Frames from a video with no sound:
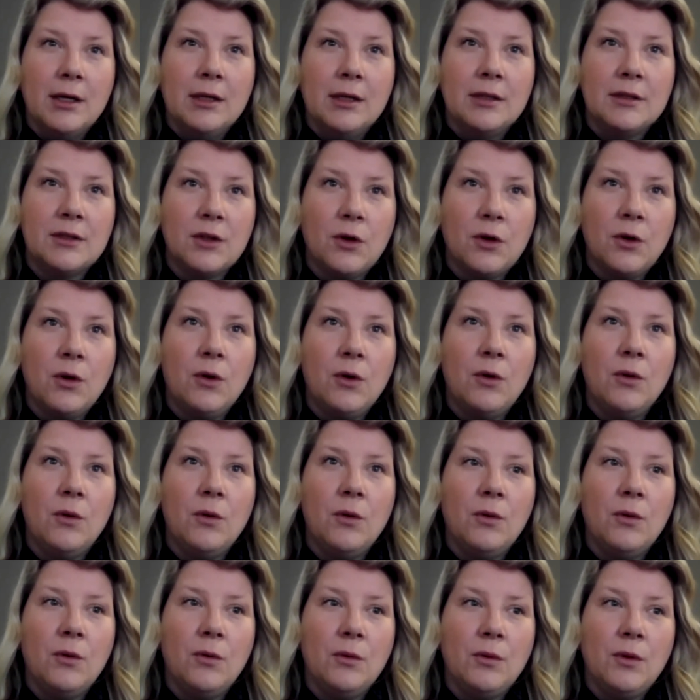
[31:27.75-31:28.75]

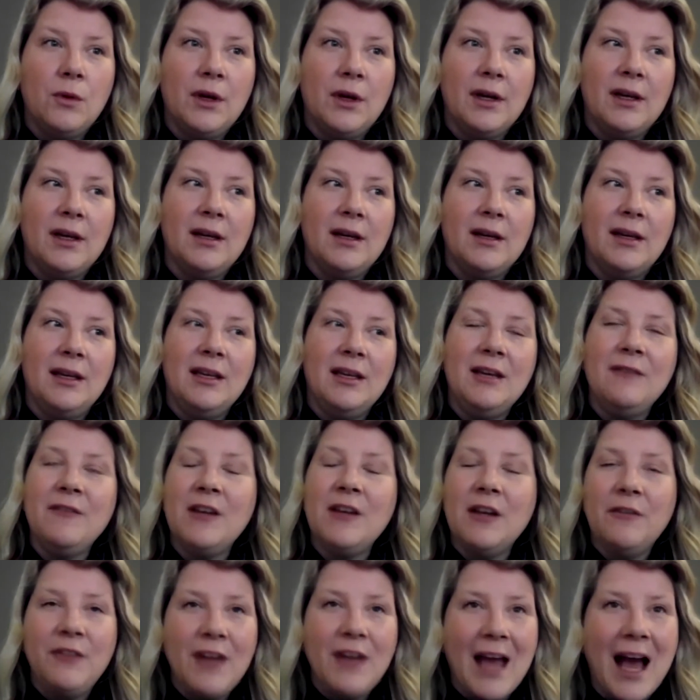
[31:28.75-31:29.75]
So even
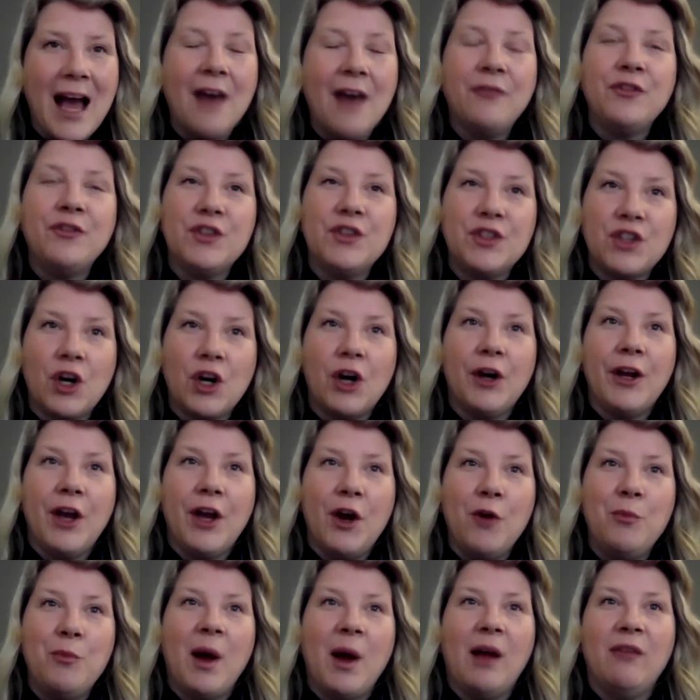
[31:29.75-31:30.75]
if you have to start
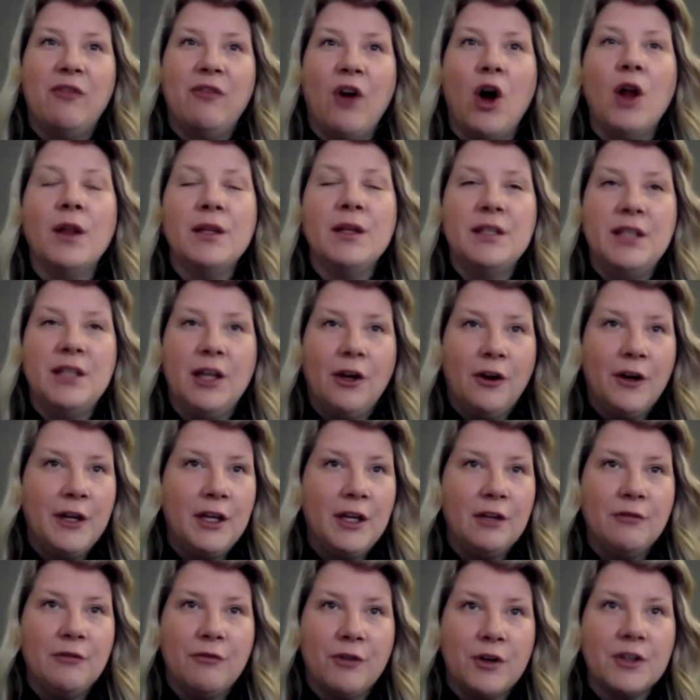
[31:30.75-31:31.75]
out by volunteering
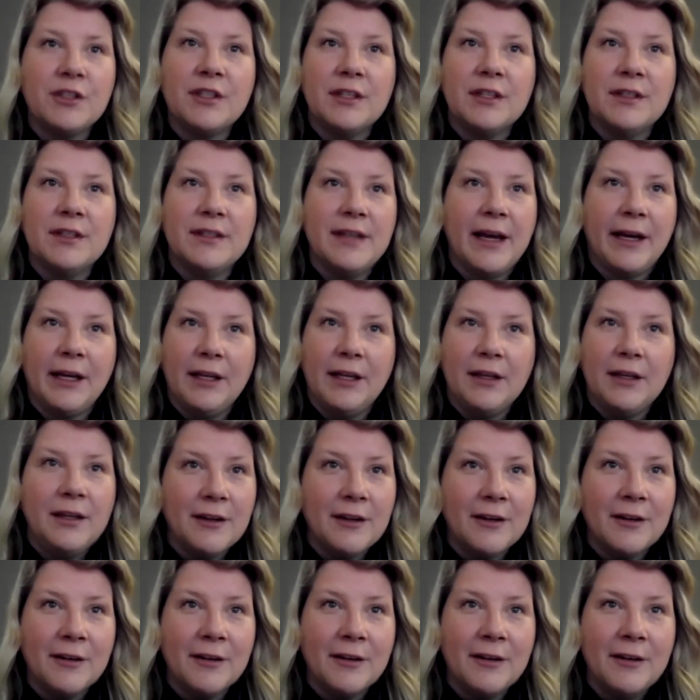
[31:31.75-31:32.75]
in first and second
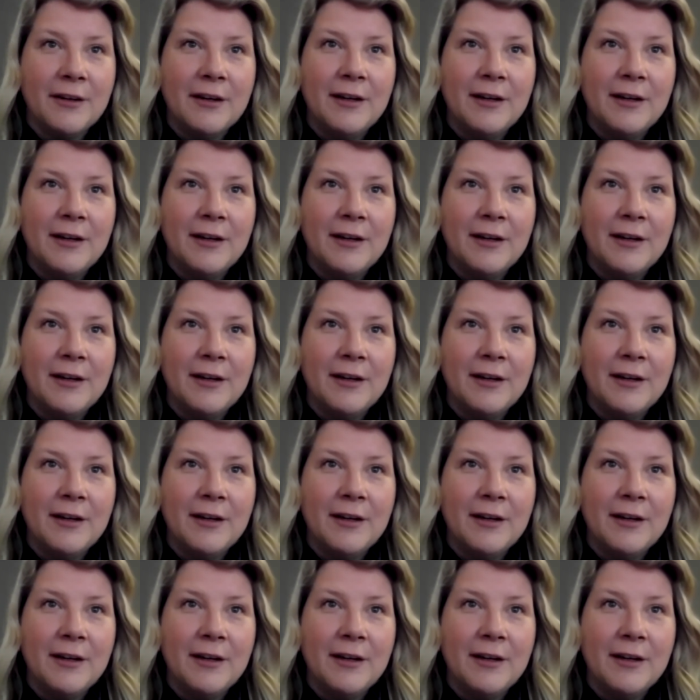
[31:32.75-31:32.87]
year,